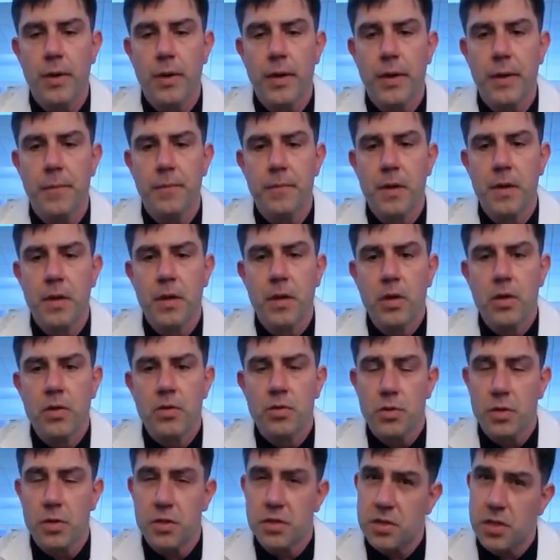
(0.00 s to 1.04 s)
Okay,
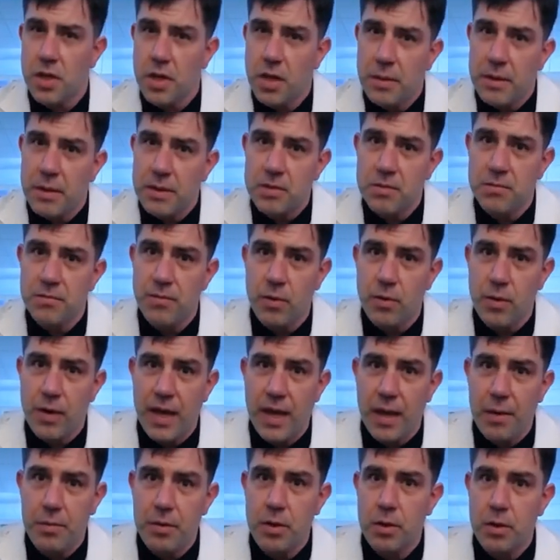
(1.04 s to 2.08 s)
so let's talk about some
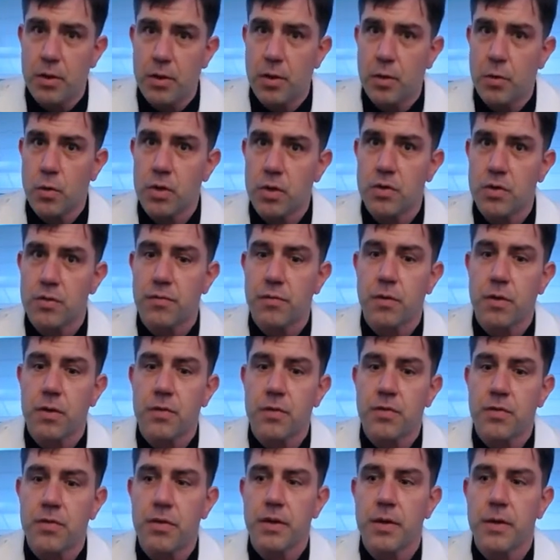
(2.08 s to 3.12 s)
vocabulary words
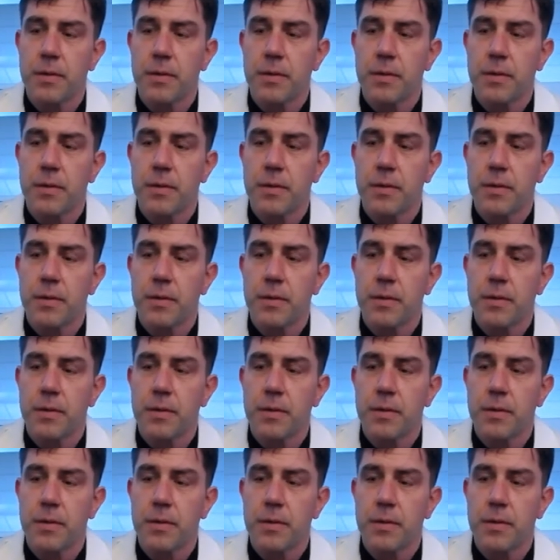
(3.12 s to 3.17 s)
first.